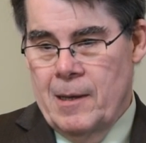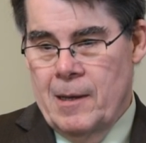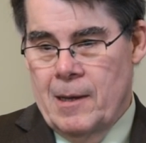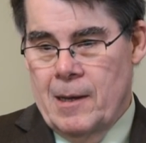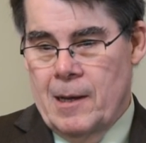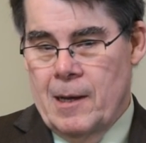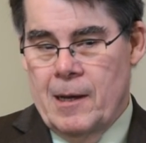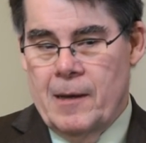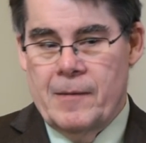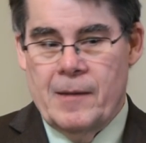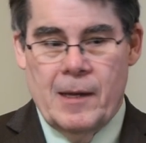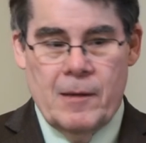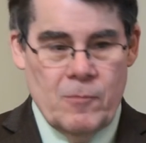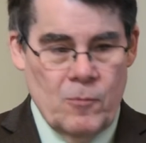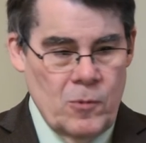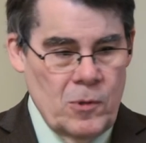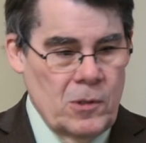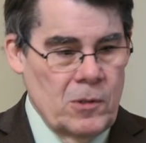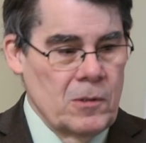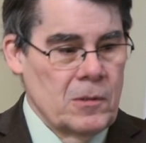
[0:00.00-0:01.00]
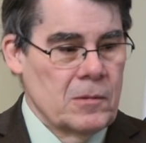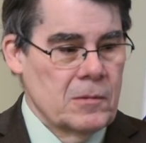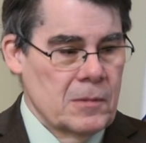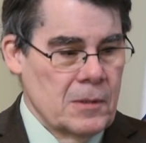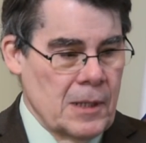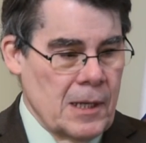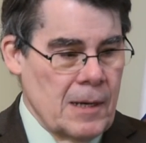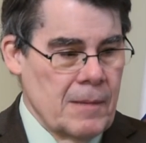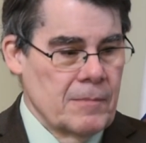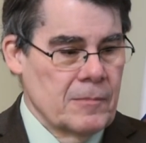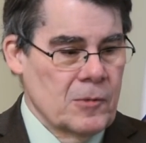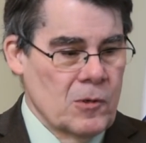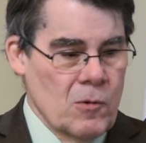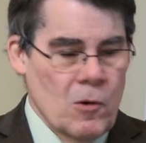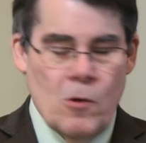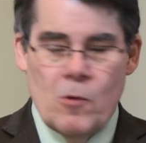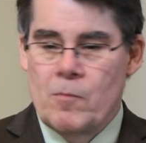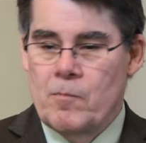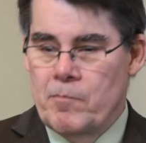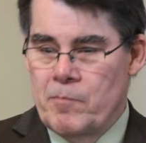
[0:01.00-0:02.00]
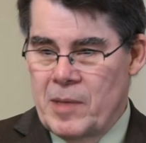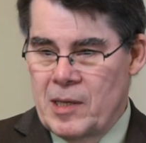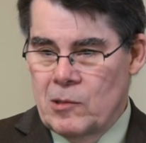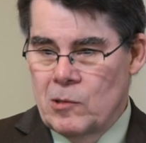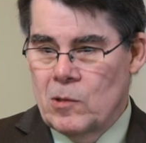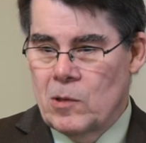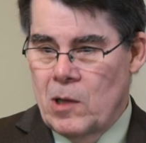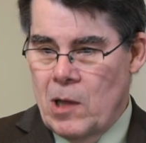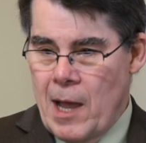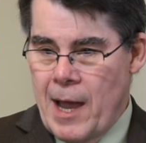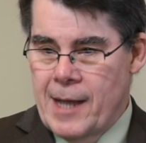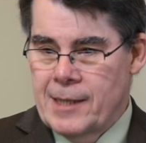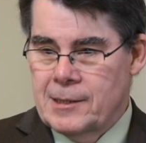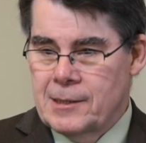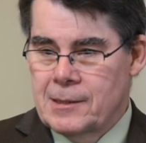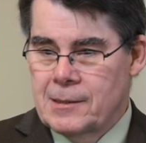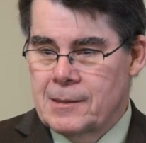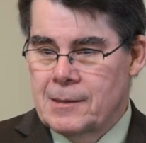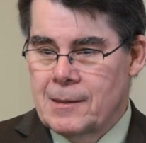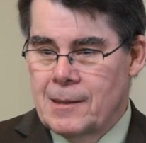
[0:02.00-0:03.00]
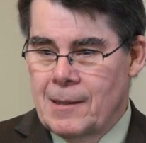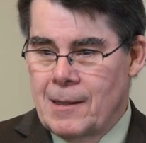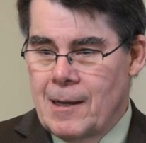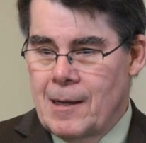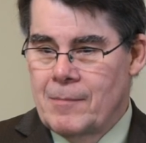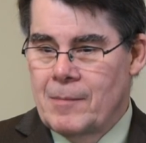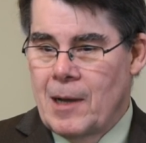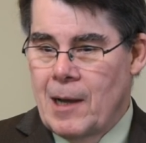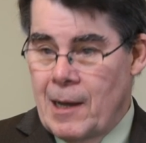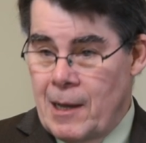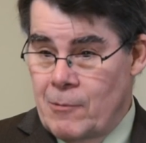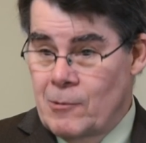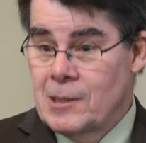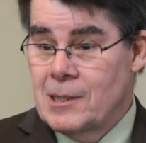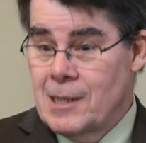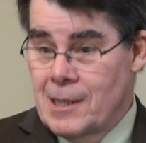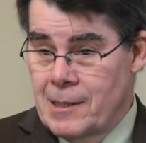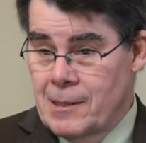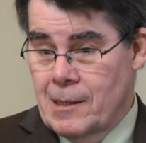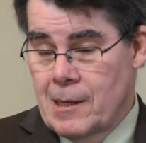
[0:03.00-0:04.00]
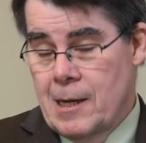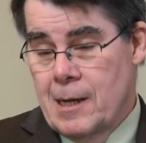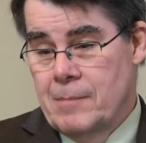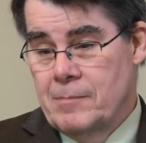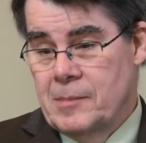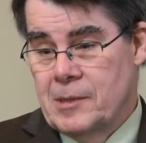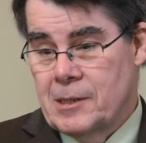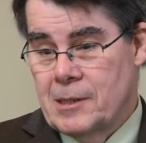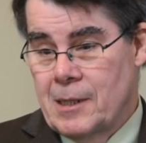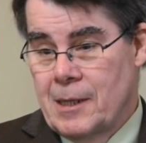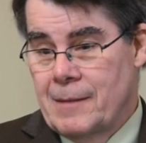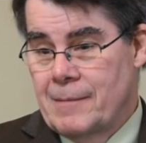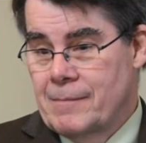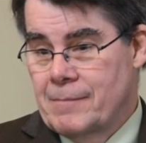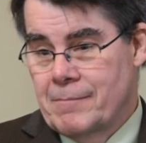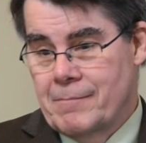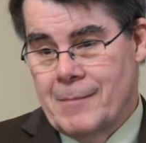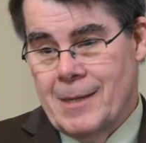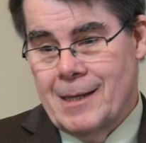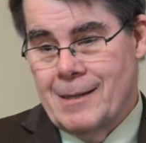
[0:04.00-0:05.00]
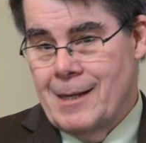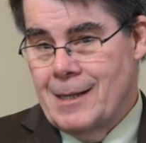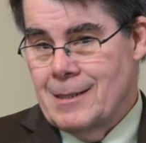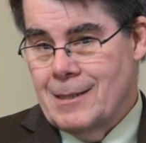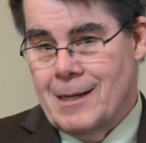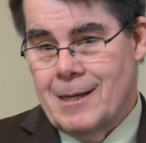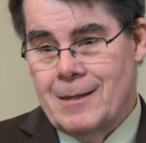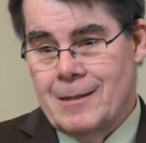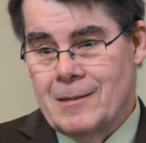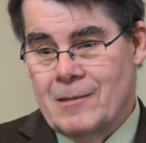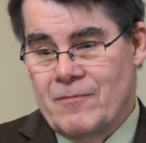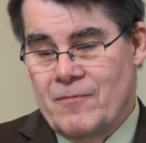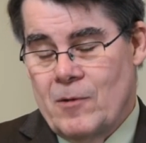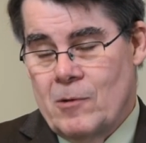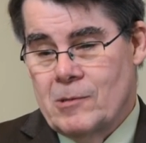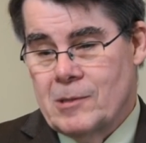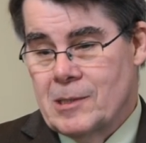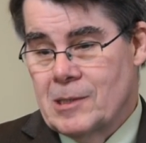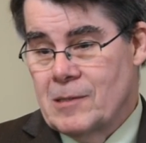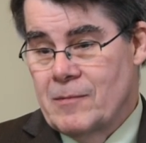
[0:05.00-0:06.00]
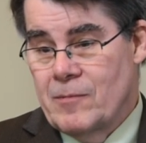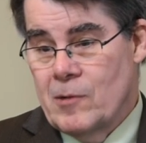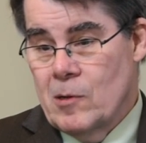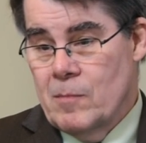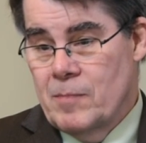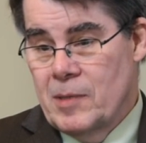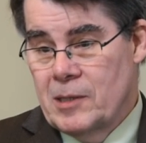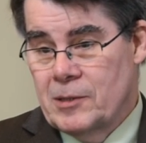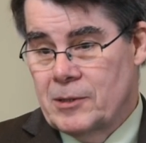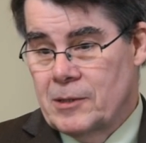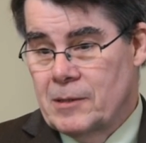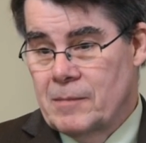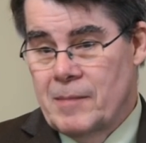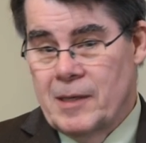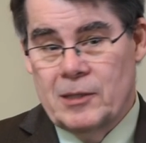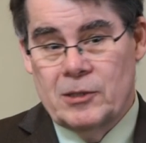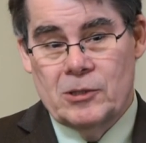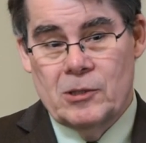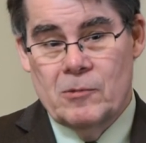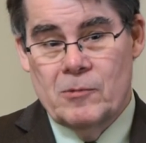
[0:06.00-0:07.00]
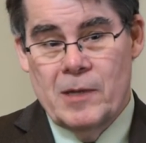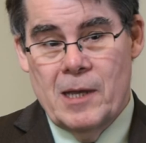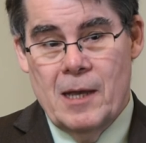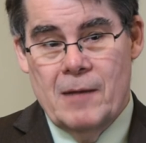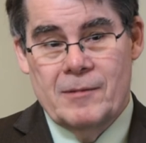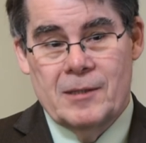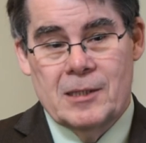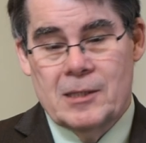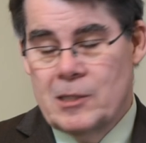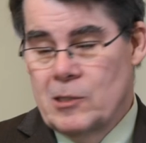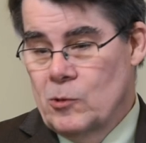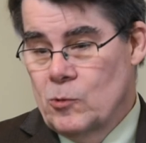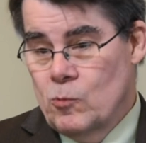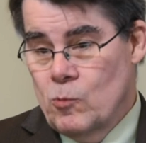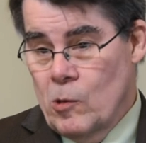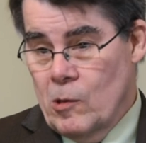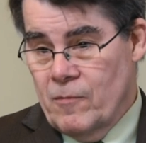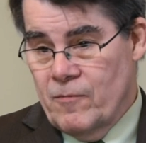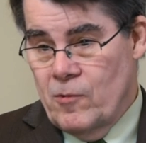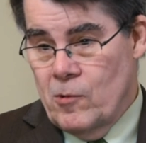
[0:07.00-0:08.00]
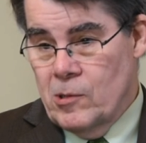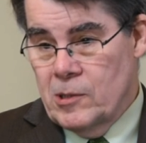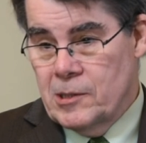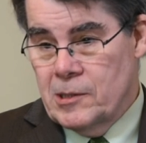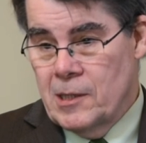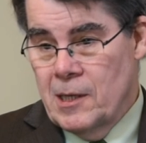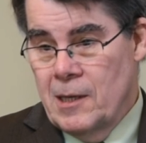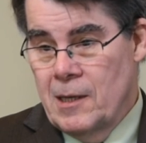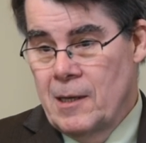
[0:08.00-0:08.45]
that will grow middle-class Iowans' incomes. And that's kind of the focus of our budget, make sure we have a skilled workforce.